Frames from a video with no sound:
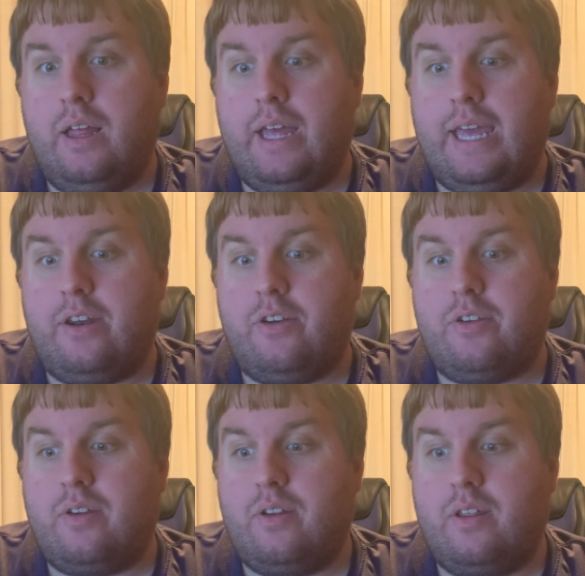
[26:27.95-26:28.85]
And
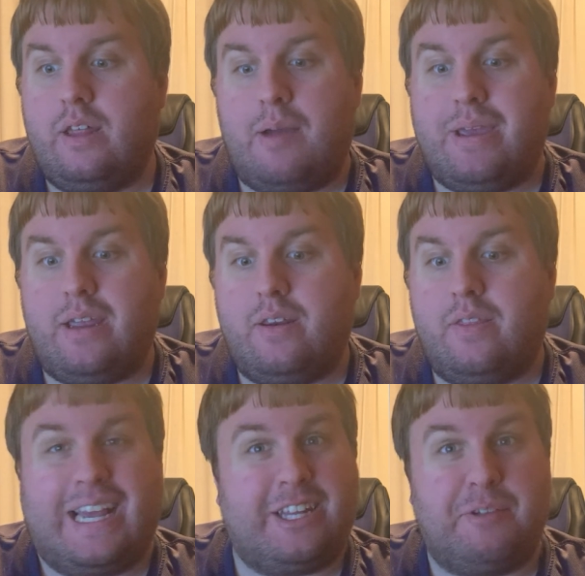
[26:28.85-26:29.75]
I mean,
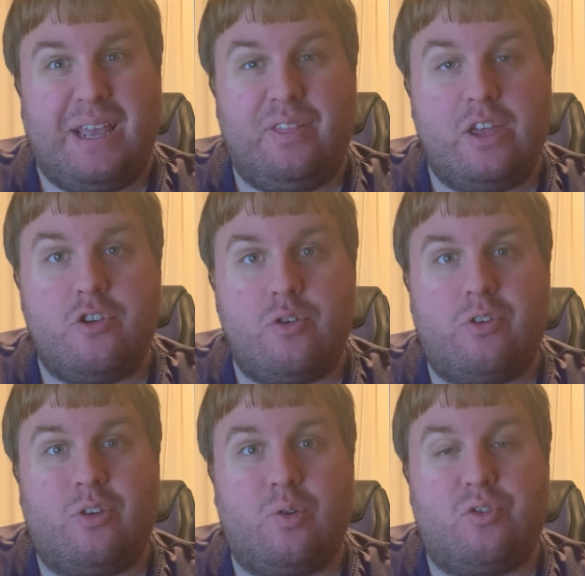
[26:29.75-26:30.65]
that's mainly due
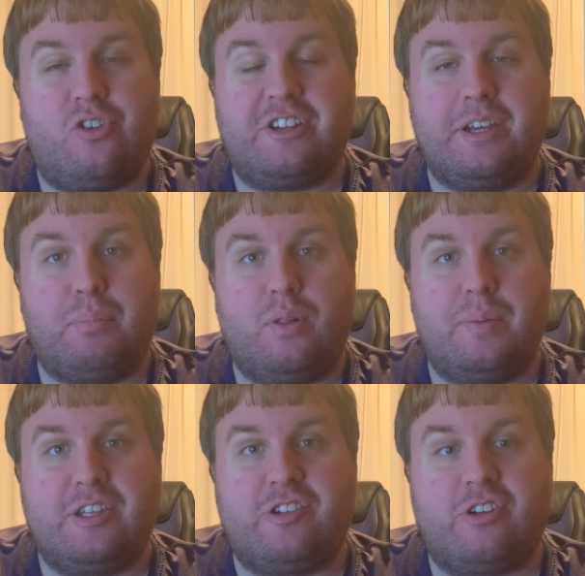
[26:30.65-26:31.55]
to Jesse
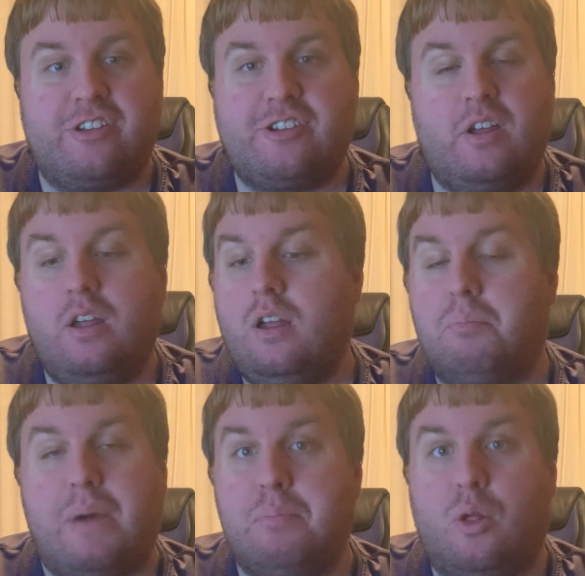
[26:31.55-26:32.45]
Plemons' just
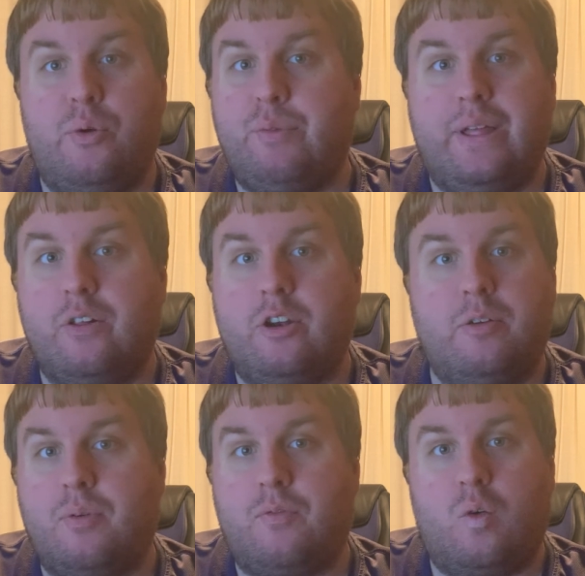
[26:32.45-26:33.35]
mind-blowingly good
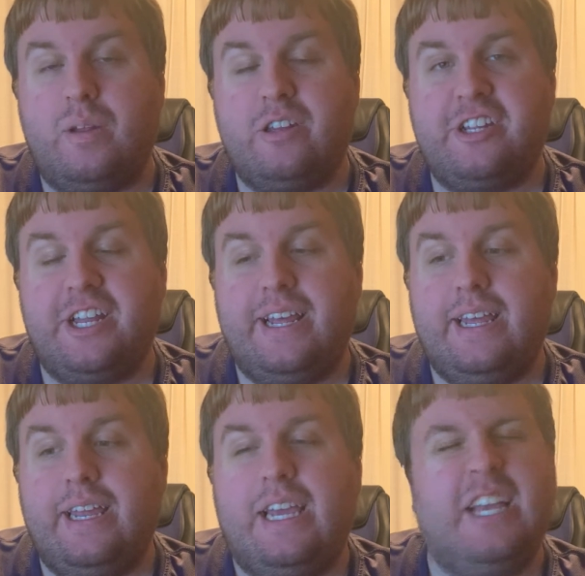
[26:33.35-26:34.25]
performance.
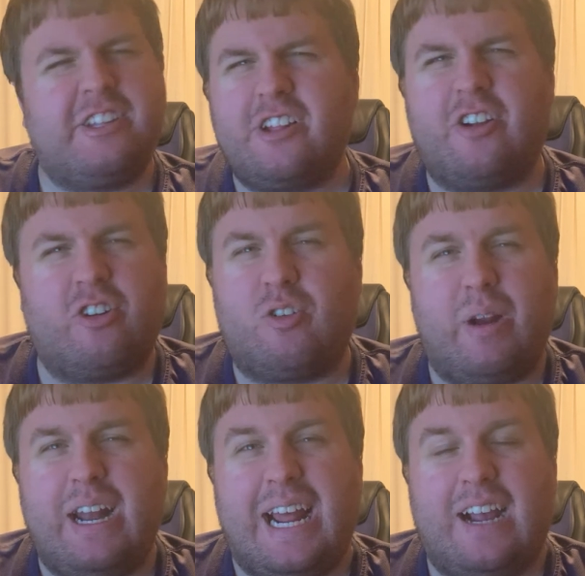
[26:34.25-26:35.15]
He's such a
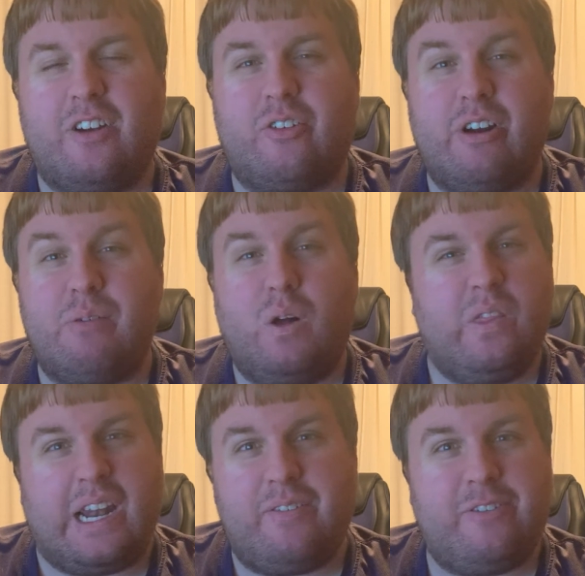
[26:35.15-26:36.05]
great actor and one
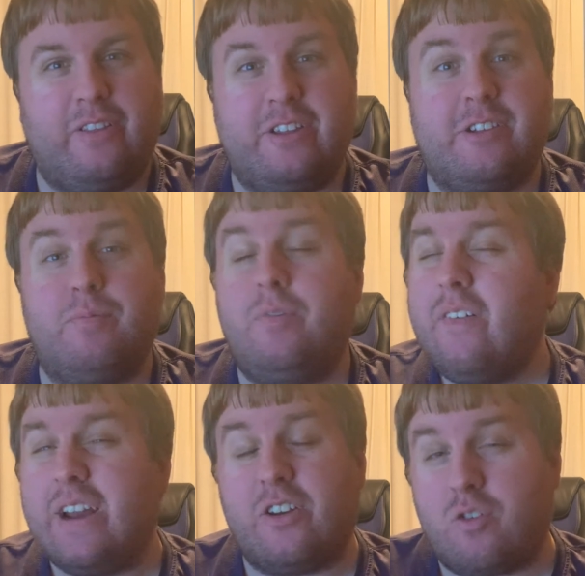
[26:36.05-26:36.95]
that I feel is
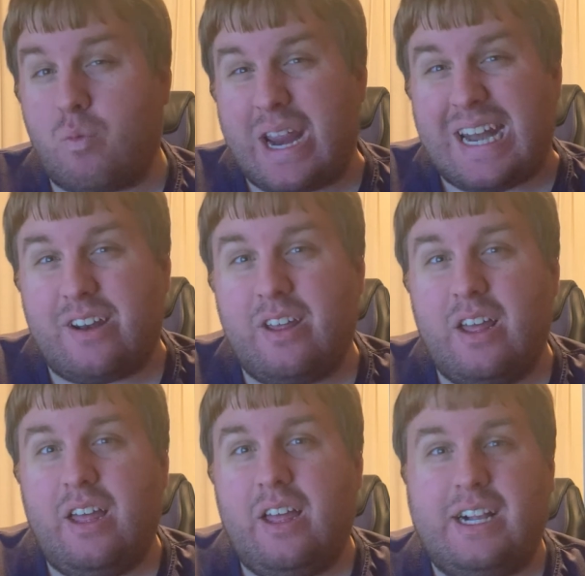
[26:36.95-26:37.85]
very underrated,
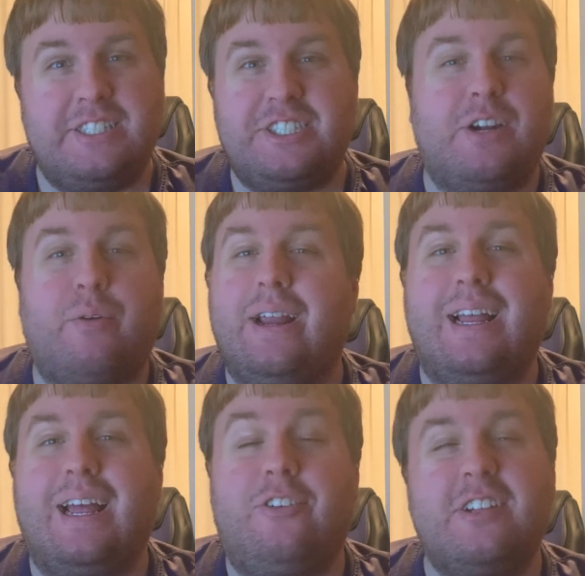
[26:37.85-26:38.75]
considering
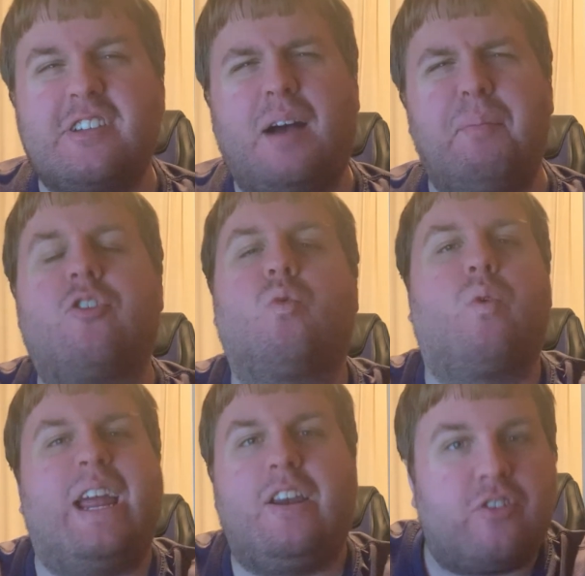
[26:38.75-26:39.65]
just how much
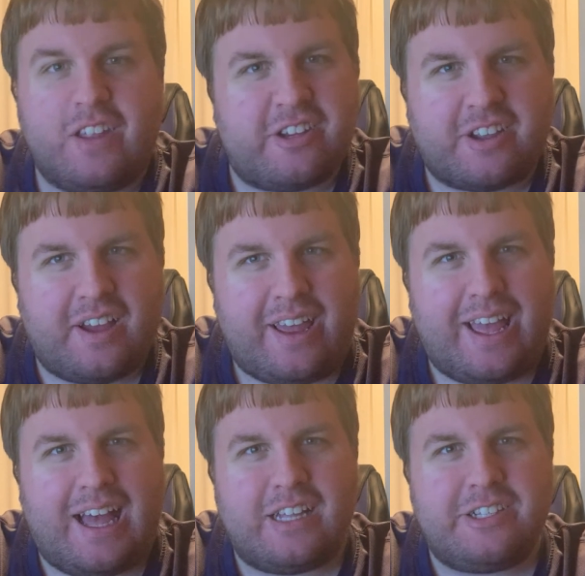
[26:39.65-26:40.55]
range this guy
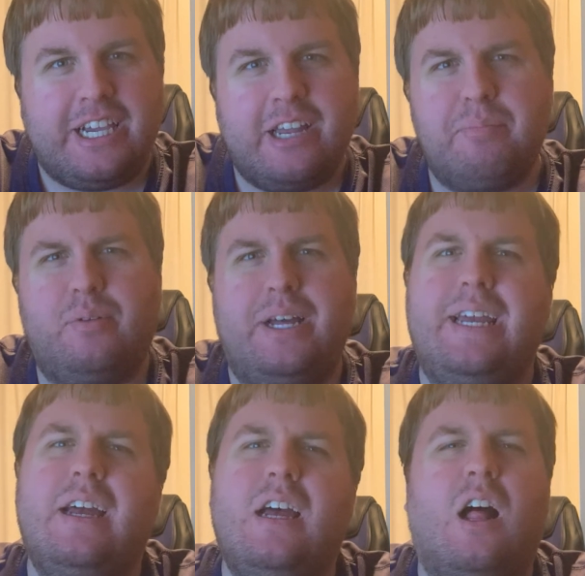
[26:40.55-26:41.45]
has. He can play
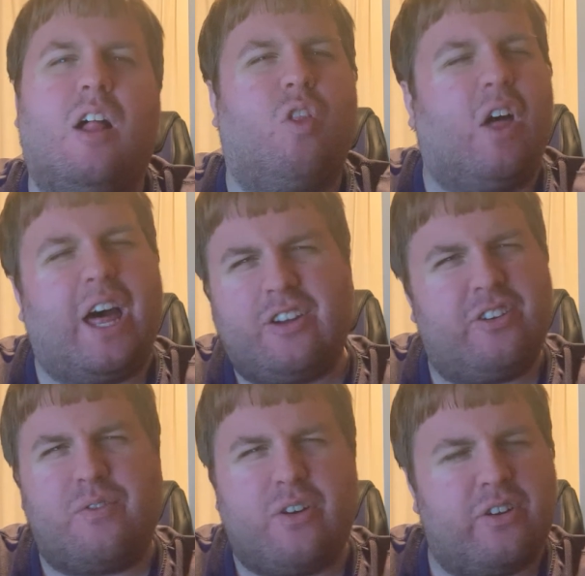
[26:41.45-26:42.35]
a lot of
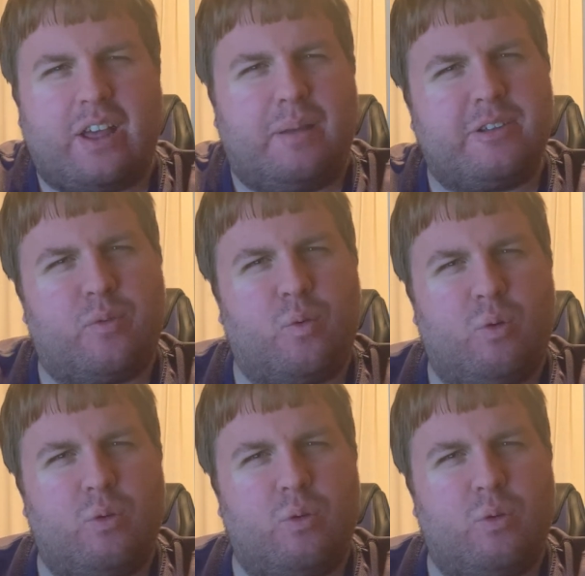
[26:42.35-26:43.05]
different types of roles.